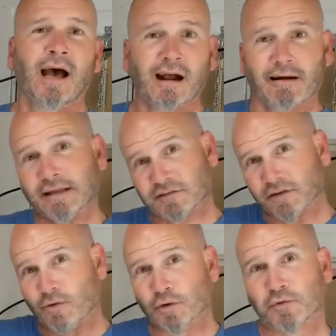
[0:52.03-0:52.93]
All right.
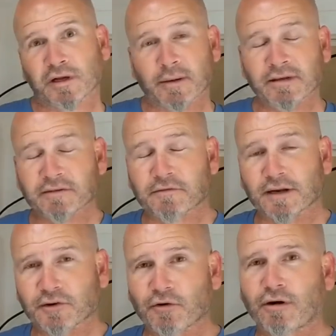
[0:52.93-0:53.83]
So once we come in the
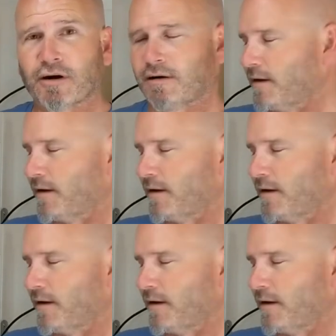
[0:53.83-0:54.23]
front door,